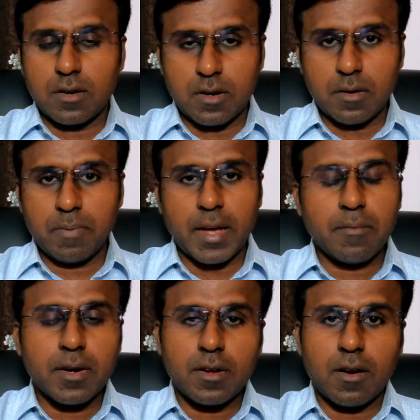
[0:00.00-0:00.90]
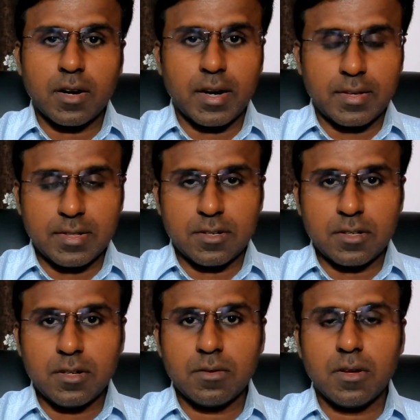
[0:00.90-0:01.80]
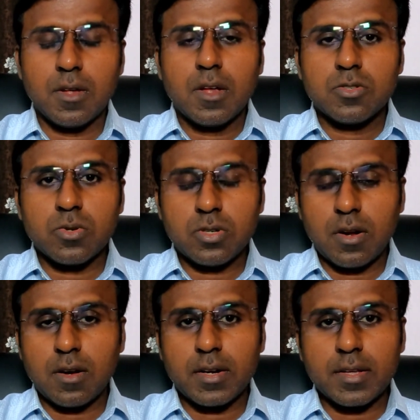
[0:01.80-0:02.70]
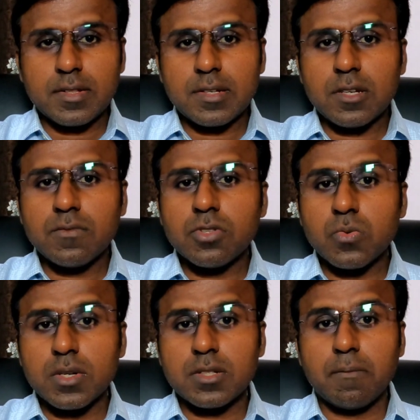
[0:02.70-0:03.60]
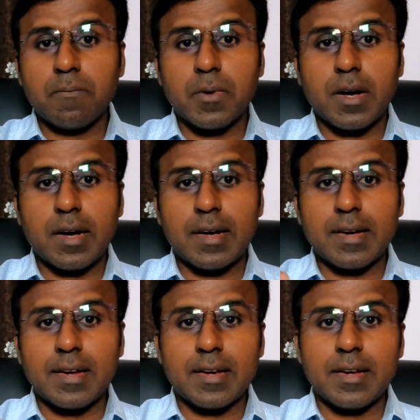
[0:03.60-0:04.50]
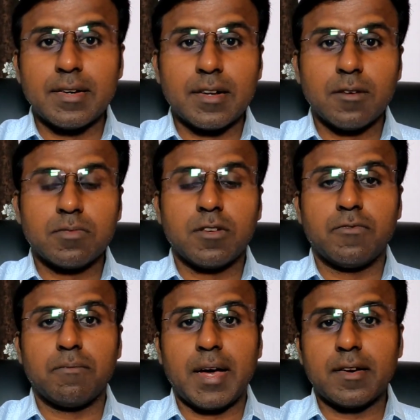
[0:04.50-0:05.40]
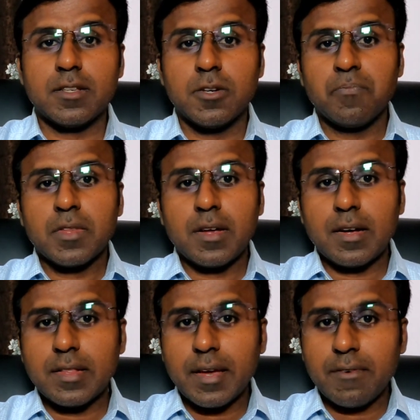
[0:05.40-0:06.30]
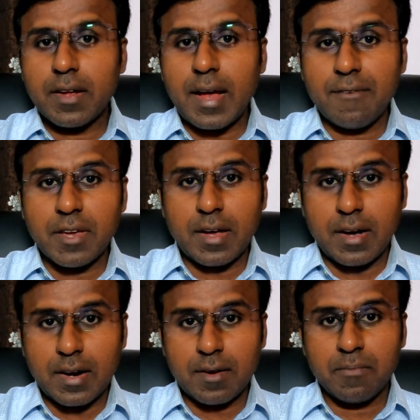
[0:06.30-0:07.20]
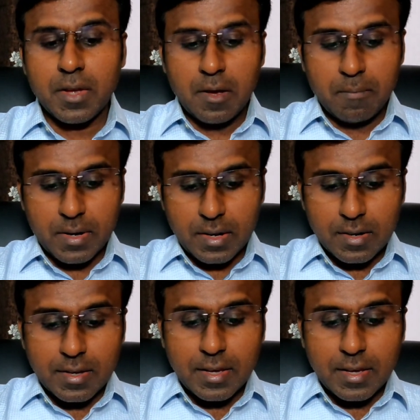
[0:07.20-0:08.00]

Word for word: or uh, primate organization uh, social organization which was uh, in a, in terms of marriage uh, they were having a harem but